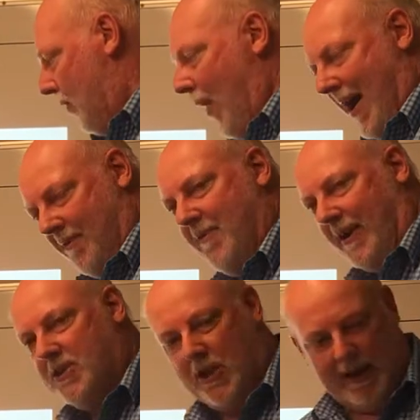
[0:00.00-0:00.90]
the way it
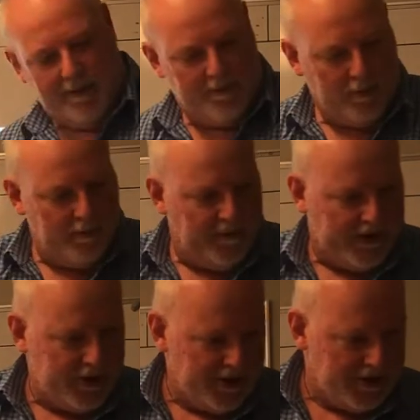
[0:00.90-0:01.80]
affects the landform
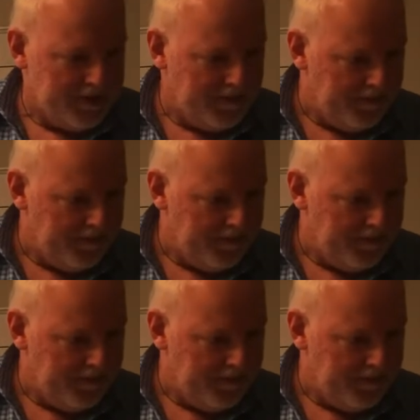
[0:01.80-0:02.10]
features.